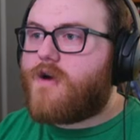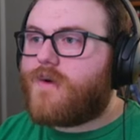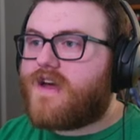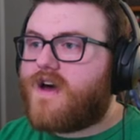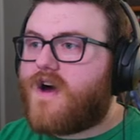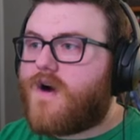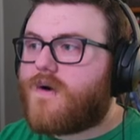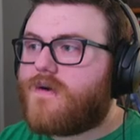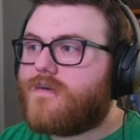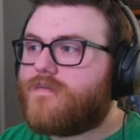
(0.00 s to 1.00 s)
go.
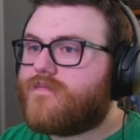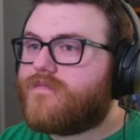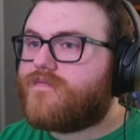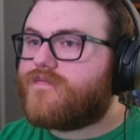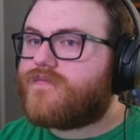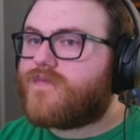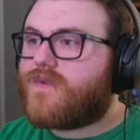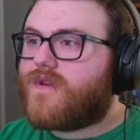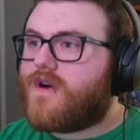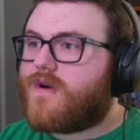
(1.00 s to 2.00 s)

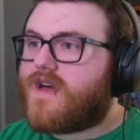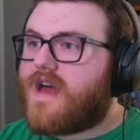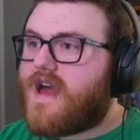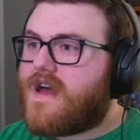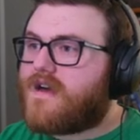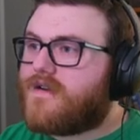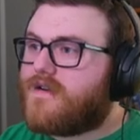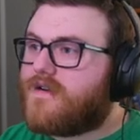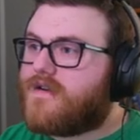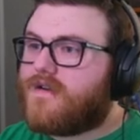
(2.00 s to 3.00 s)
Okay.
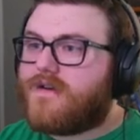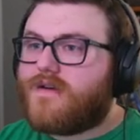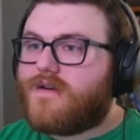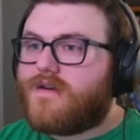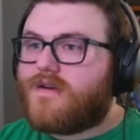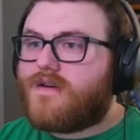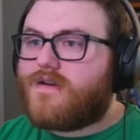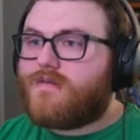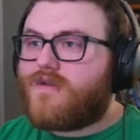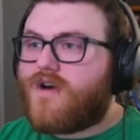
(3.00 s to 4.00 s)

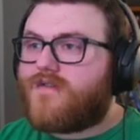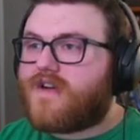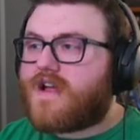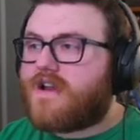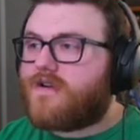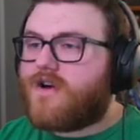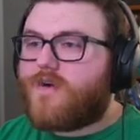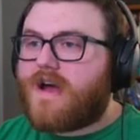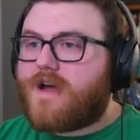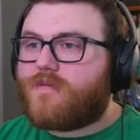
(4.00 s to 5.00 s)
Perfect. I don't know
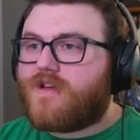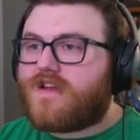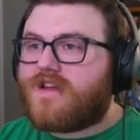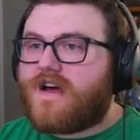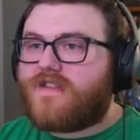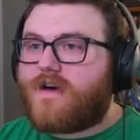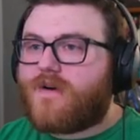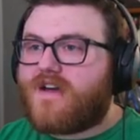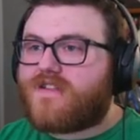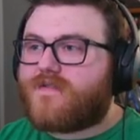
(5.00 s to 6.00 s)
why I'm looking down that way
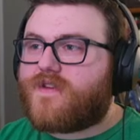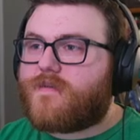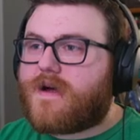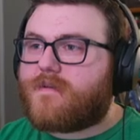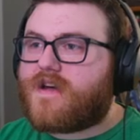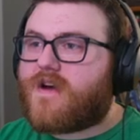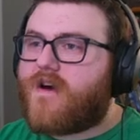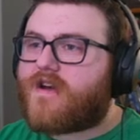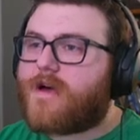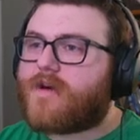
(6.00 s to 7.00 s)
as if there might be a car
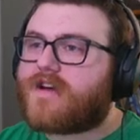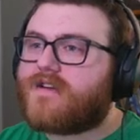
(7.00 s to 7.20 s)
coming.